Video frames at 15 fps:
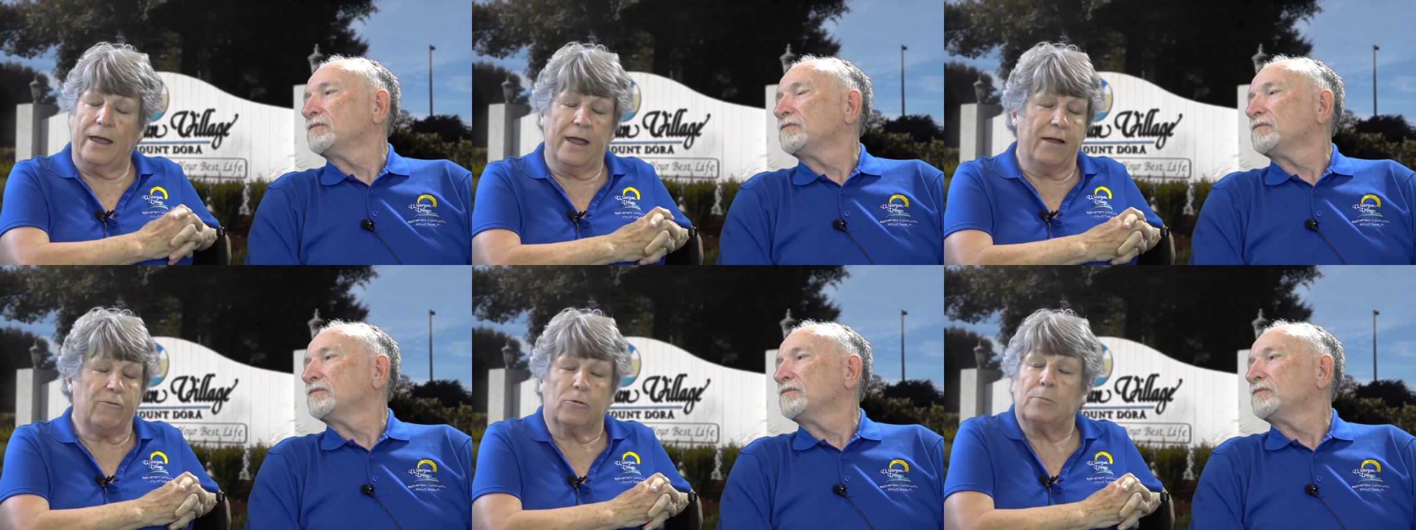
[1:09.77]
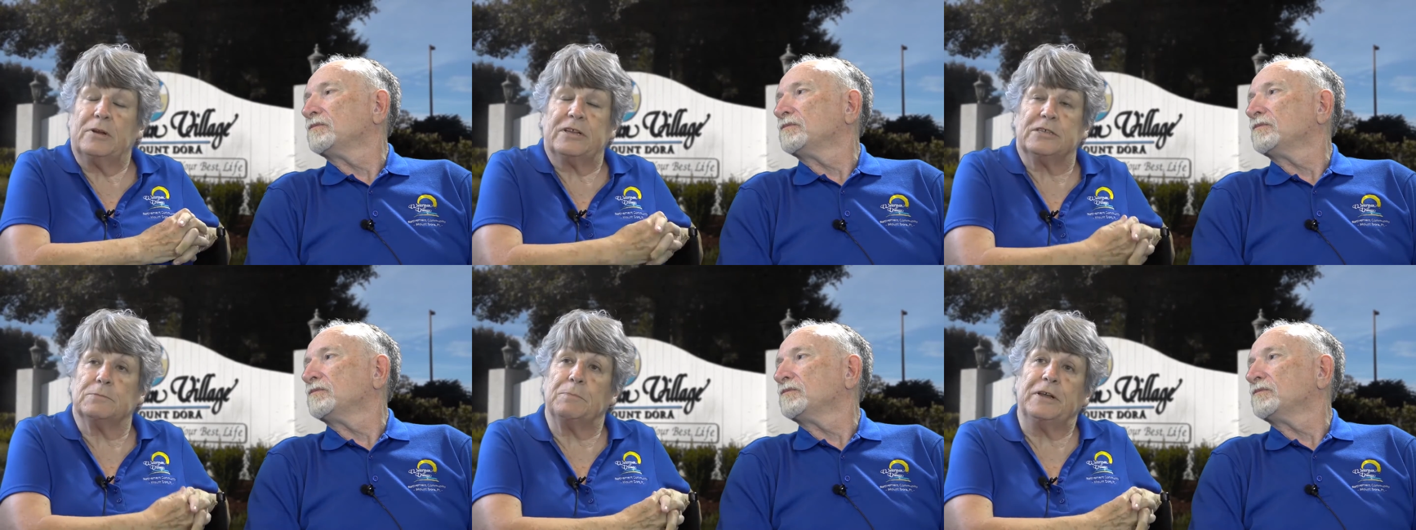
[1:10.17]

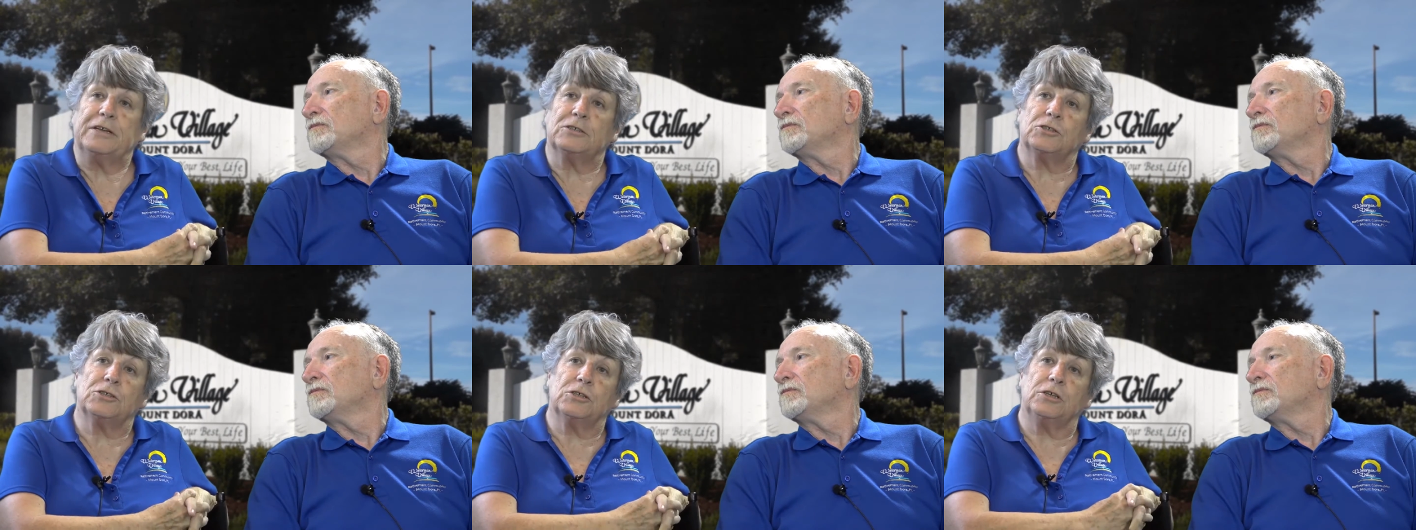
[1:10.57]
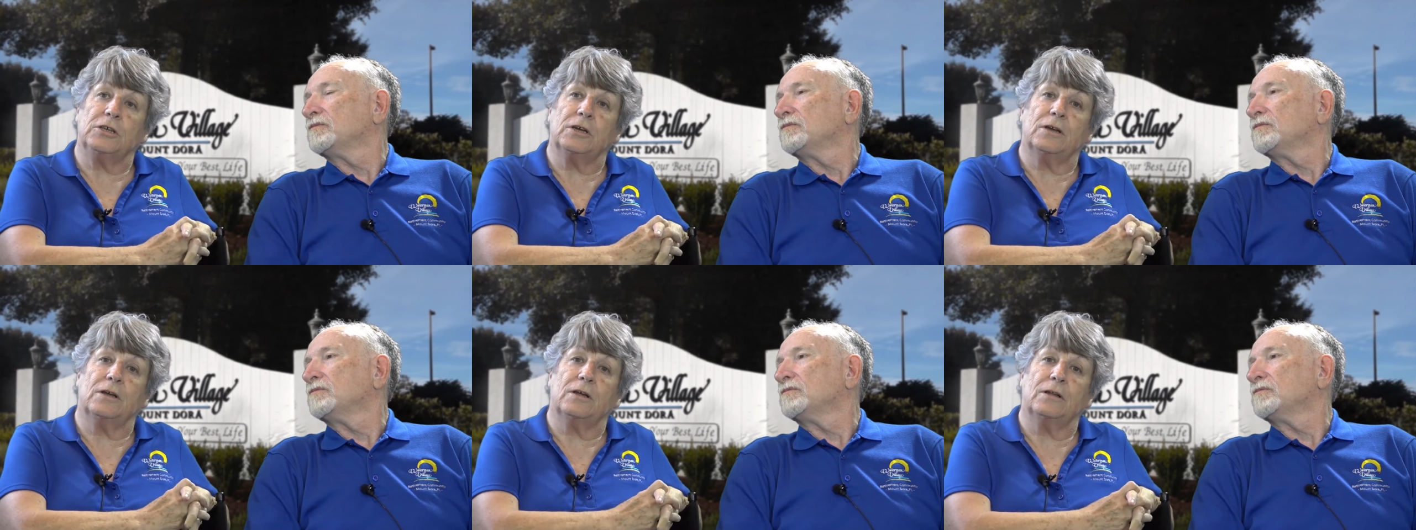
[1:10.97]
Speaker 1: Everybody speaks to
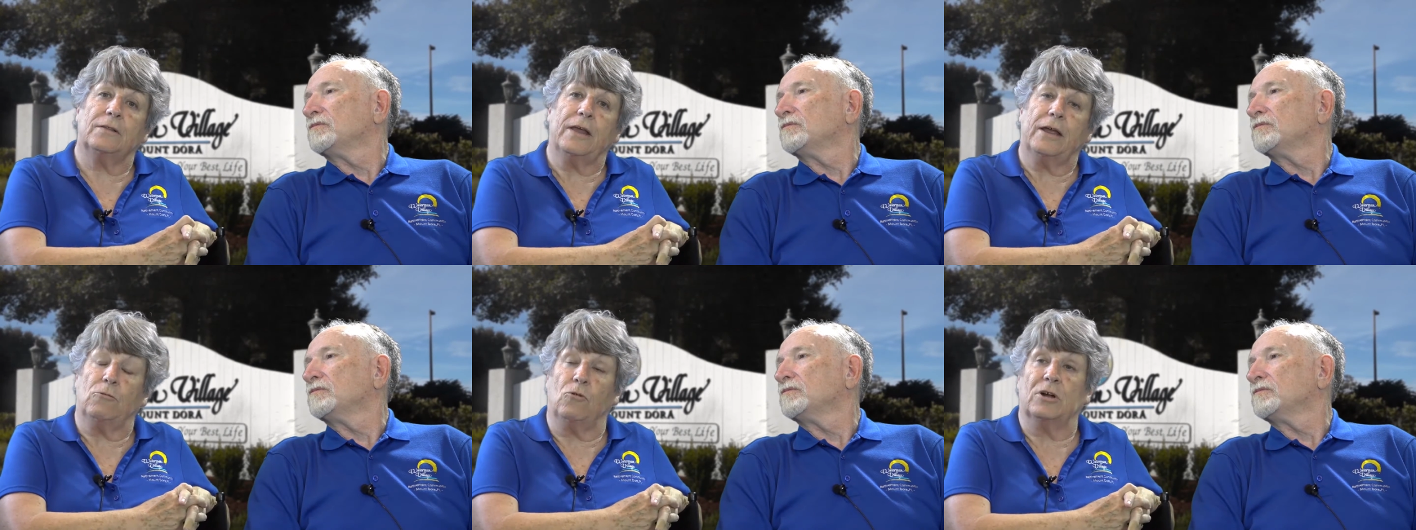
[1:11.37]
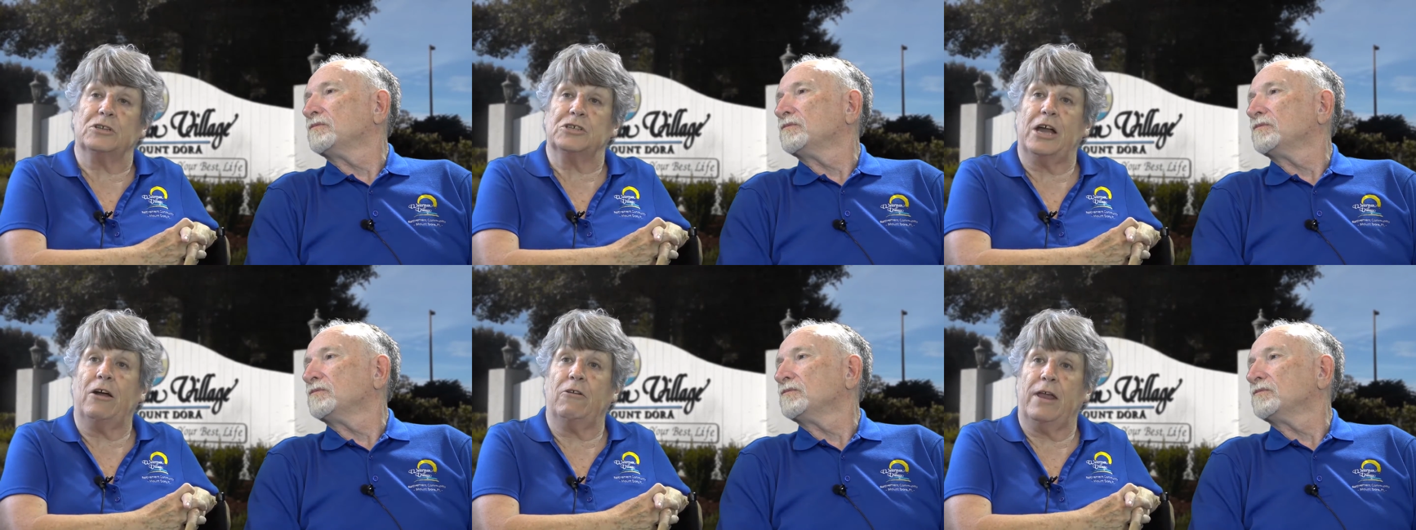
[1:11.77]
you, they
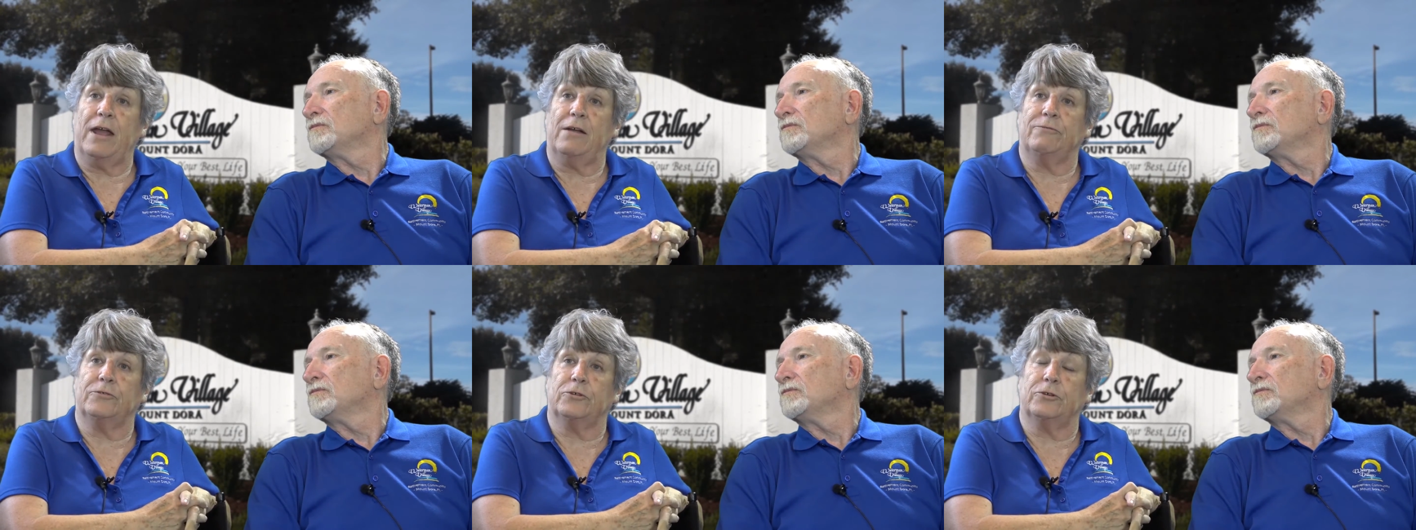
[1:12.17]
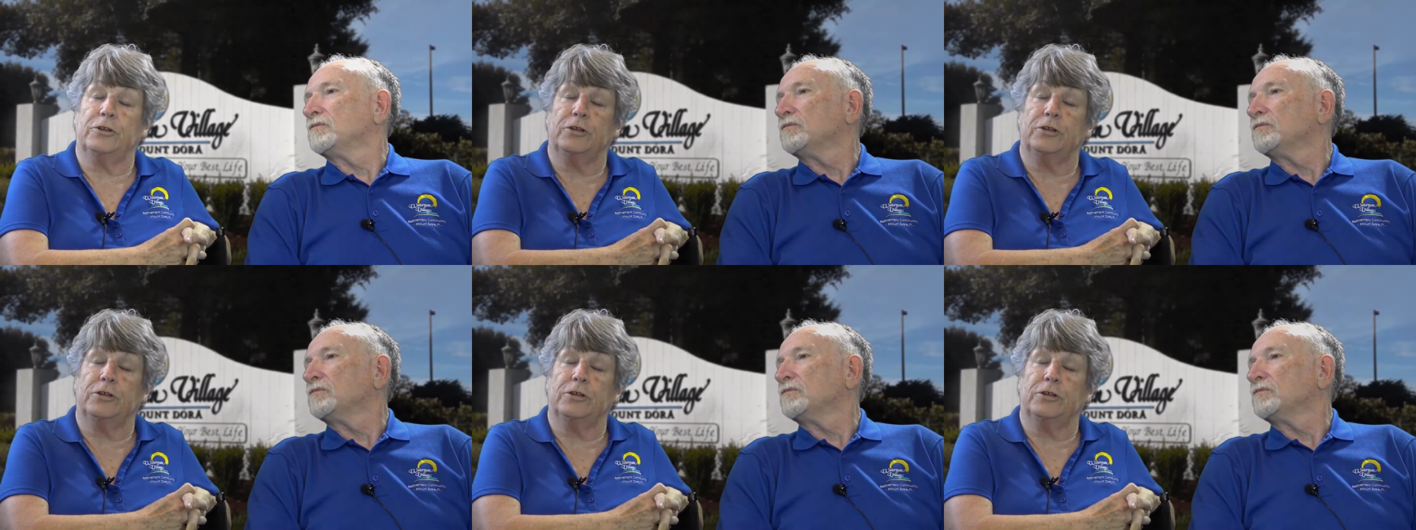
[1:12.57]
watch out after